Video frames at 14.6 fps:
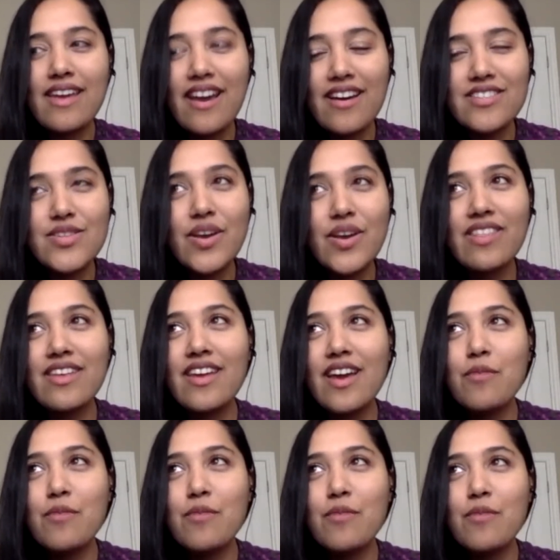I think
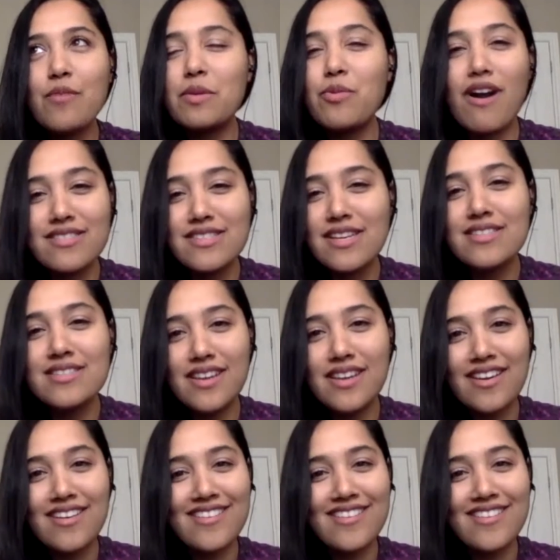I'm going to be
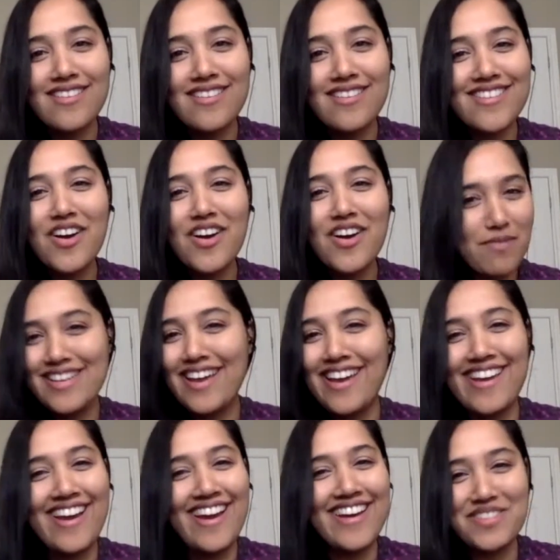processing on
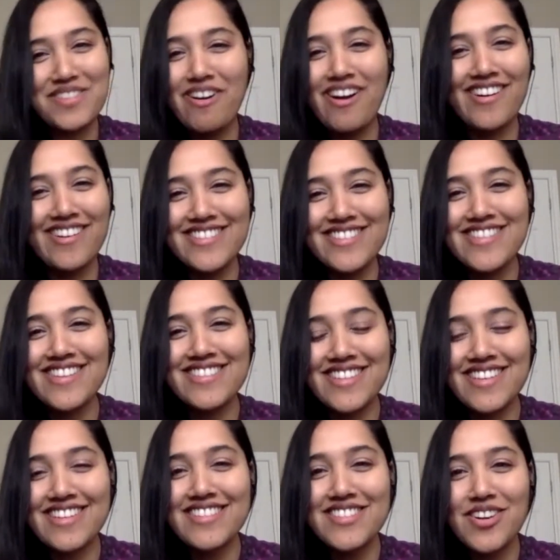Monday as well.
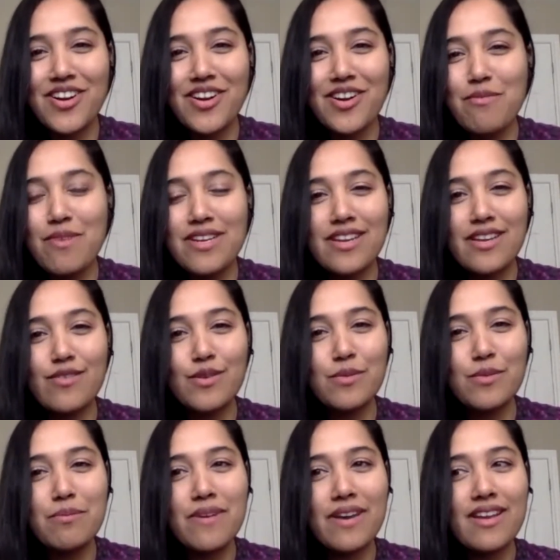It's going to start on Monday for
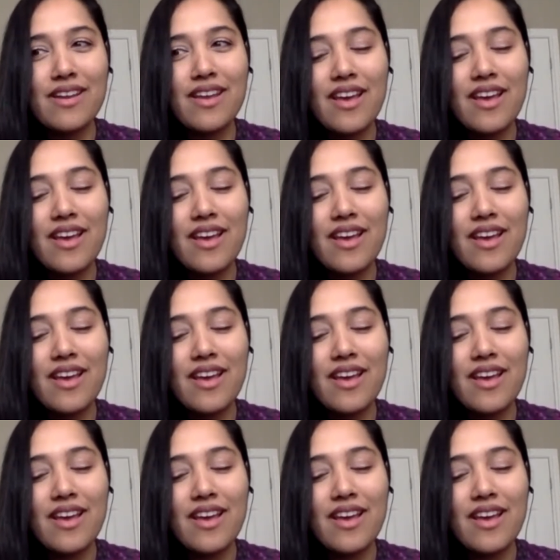me, but